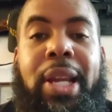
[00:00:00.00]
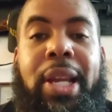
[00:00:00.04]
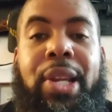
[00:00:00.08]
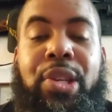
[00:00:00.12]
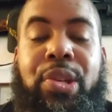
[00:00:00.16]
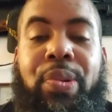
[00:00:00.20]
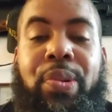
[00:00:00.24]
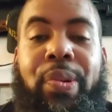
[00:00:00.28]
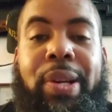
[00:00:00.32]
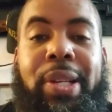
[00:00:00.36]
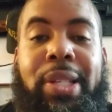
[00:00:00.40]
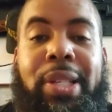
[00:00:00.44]

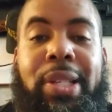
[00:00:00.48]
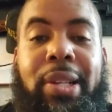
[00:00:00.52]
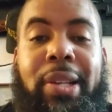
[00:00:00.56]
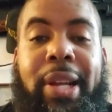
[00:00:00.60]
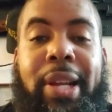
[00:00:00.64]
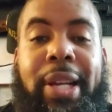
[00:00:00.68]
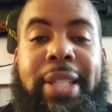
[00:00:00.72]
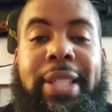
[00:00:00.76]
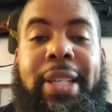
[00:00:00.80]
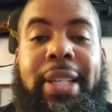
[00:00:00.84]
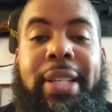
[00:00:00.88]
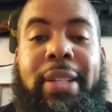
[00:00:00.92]
enjoys
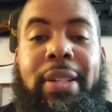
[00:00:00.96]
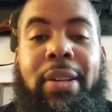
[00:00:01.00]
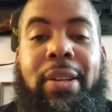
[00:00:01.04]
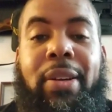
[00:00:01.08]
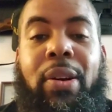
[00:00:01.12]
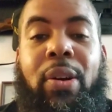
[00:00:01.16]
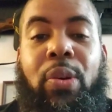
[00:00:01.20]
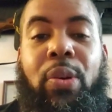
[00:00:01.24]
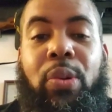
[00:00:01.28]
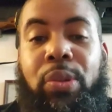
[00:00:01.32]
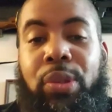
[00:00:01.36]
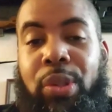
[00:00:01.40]
collecting
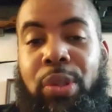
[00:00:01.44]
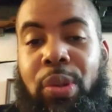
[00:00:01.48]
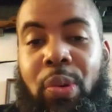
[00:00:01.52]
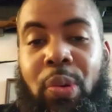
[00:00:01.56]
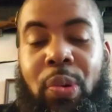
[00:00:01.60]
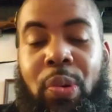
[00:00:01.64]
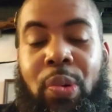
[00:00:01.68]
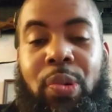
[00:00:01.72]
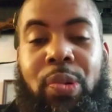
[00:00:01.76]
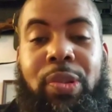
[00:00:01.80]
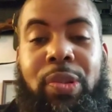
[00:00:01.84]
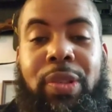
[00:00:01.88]
old
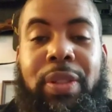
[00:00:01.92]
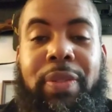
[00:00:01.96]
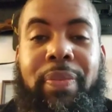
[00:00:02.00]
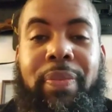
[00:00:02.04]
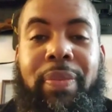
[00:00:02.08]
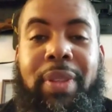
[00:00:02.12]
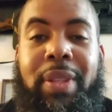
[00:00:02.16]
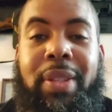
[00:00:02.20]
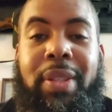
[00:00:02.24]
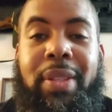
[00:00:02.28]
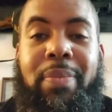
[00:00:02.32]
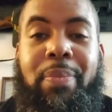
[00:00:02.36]
school
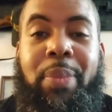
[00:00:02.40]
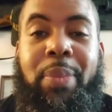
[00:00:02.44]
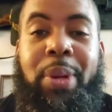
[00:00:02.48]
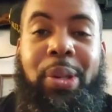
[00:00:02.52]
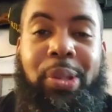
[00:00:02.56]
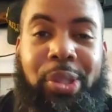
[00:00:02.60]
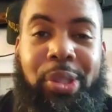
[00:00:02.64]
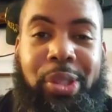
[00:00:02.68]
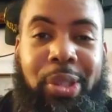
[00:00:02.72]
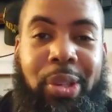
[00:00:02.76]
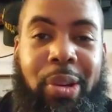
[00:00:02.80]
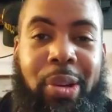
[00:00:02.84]

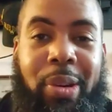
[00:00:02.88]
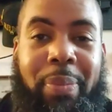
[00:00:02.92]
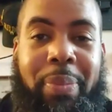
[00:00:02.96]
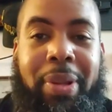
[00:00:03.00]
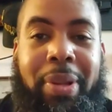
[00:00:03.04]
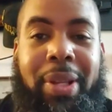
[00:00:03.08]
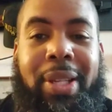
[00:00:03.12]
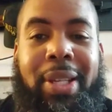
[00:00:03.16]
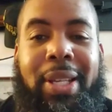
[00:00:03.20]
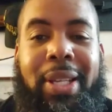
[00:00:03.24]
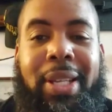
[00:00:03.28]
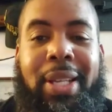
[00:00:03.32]
mil-cert,
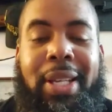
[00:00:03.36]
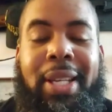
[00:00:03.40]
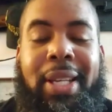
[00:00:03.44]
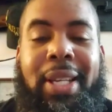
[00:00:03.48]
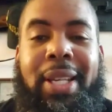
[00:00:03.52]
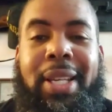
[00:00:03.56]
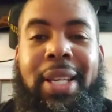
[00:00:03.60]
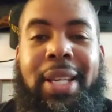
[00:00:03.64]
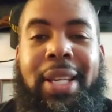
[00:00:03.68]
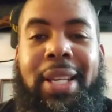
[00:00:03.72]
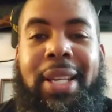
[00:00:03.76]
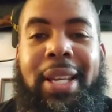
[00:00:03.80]

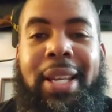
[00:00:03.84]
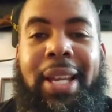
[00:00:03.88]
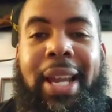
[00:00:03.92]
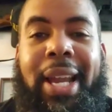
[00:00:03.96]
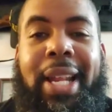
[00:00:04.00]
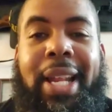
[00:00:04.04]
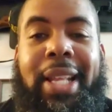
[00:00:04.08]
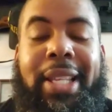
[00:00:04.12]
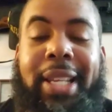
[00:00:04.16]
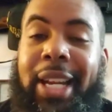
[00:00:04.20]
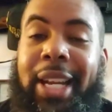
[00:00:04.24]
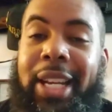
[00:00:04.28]

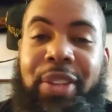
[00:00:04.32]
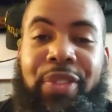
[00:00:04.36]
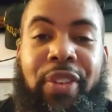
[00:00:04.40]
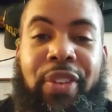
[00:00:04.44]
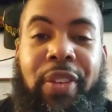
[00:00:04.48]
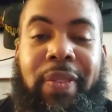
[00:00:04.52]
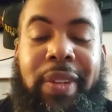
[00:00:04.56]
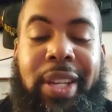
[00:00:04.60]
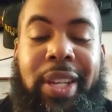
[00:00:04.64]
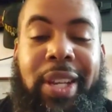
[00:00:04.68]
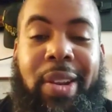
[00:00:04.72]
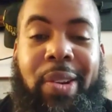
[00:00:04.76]
anything that's
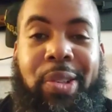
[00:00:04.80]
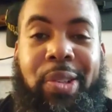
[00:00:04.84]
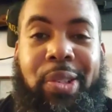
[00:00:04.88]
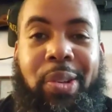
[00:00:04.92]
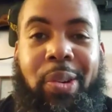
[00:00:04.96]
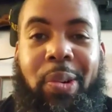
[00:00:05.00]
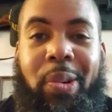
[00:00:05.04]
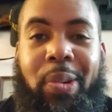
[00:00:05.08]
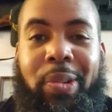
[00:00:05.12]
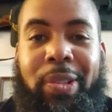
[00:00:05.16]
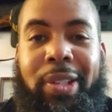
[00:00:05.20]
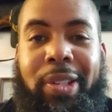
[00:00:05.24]
50 years
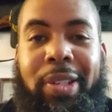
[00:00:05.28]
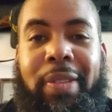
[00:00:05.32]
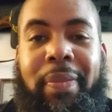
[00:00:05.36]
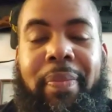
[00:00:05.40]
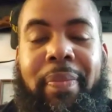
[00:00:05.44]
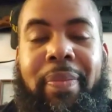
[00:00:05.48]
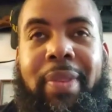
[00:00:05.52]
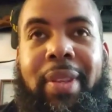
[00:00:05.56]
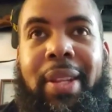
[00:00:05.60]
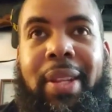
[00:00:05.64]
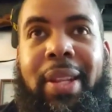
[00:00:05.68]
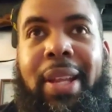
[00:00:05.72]
or older.
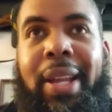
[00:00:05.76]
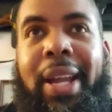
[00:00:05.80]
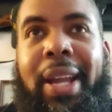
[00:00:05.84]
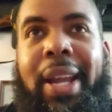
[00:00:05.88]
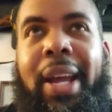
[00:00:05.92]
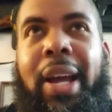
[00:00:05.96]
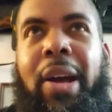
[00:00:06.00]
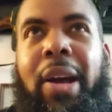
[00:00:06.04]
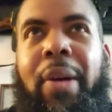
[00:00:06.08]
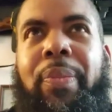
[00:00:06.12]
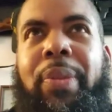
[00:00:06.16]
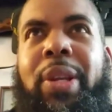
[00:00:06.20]

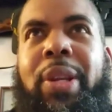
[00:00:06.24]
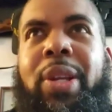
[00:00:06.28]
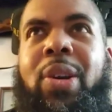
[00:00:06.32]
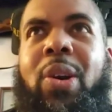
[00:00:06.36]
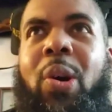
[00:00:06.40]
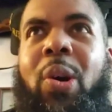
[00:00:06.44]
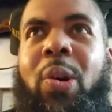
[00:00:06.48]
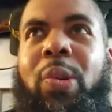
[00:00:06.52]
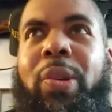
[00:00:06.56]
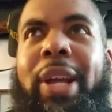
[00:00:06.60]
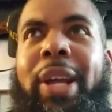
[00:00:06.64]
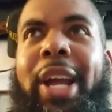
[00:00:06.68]
The
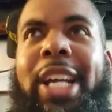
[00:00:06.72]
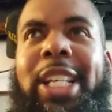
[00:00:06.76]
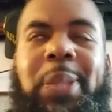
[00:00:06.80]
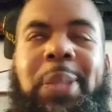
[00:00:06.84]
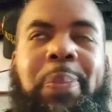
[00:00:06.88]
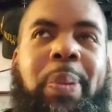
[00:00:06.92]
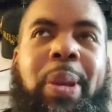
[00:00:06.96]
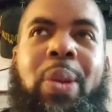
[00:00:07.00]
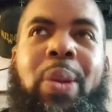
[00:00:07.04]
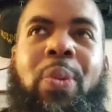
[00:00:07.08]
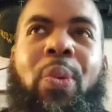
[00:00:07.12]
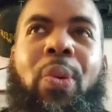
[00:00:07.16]
Colt
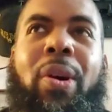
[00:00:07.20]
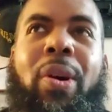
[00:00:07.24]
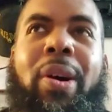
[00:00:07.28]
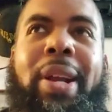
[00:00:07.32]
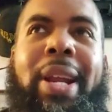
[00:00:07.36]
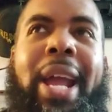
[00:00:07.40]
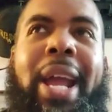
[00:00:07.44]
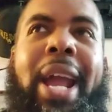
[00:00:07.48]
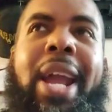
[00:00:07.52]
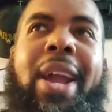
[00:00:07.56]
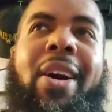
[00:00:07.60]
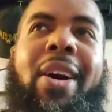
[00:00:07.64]

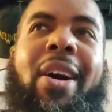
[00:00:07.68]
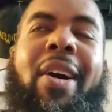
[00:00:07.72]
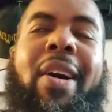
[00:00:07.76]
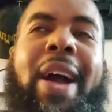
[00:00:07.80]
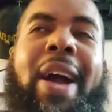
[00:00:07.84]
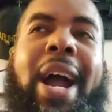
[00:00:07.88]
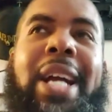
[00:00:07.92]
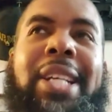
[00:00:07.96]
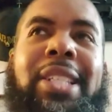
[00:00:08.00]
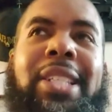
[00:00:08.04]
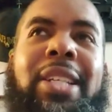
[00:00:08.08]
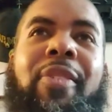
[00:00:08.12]
SP1
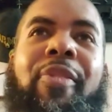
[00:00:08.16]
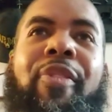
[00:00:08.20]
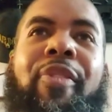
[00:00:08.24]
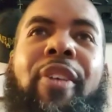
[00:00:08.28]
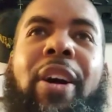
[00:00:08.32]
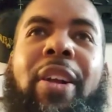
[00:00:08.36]
AR actually